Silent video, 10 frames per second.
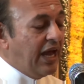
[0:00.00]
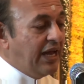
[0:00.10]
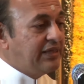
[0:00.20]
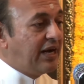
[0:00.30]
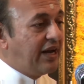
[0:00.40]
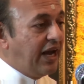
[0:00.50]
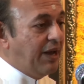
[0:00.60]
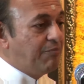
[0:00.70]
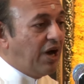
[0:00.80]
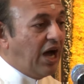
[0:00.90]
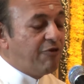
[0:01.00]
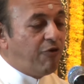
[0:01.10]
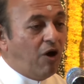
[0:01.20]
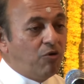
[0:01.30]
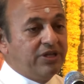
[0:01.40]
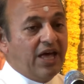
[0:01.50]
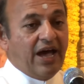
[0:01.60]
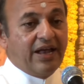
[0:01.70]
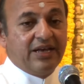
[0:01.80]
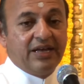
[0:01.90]
In the dream, I found
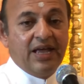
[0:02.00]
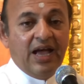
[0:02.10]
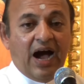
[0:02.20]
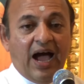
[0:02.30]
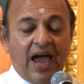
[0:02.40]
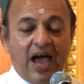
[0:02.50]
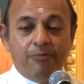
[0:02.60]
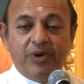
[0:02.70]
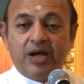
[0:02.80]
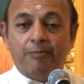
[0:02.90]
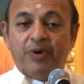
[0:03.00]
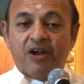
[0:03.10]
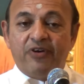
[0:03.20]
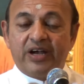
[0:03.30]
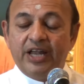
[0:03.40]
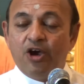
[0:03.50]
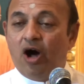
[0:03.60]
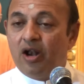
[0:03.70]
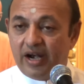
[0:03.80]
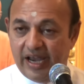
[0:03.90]
that I have become perfectly
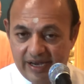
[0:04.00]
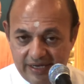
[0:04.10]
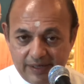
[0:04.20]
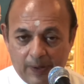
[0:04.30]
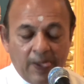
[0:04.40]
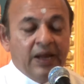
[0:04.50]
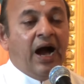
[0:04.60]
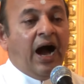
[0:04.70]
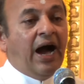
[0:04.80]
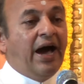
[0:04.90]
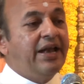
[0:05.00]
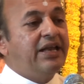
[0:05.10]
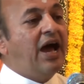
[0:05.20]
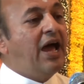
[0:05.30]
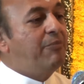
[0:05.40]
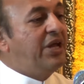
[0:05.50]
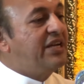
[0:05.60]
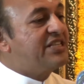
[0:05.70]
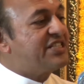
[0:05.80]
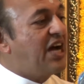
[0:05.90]
all right and I have been
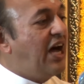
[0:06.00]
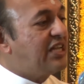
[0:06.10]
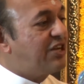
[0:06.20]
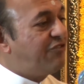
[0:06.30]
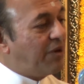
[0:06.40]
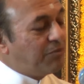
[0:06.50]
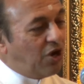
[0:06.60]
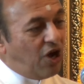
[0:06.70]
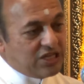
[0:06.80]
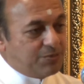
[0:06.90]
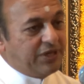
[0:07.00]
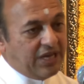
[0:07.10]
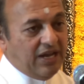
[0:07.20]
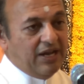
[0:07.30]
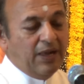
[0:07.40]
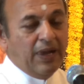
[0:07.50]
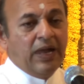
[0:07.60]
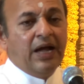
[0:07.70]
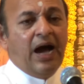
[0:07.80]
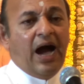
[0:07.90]
discharged from the hospital
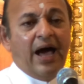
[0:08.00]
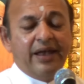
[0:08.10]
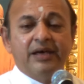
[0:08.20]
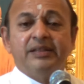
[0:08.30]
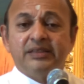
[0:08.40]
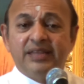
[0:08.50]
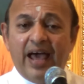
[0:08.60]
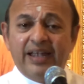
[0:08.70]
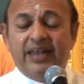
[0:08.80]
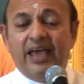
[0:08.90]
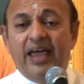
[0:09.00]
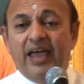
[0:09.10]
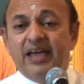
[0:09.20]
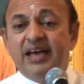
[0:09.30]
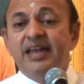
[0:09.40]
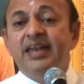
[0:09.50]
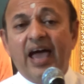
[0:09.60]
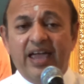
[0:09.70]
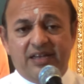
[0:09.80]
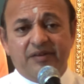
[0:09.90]
And that day,
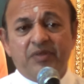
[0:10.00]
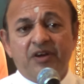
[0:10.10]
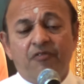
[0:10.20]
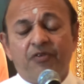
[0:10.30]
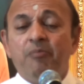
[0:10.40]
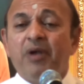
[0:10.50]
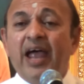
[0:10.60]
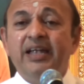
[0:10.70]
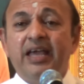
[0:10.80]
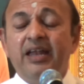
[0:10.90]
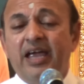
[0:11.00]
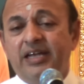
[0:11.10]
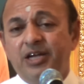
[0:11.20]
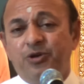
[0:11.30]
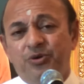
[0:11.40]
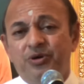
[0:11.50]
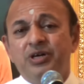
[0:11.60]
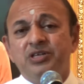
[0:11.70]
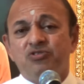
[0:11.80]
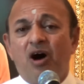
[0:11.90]
night, from 1982,
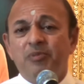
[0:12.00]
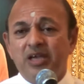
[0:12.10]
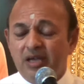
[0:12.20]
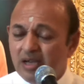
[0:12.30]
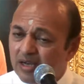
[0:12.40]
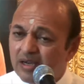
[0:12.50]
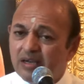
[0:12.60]
Swami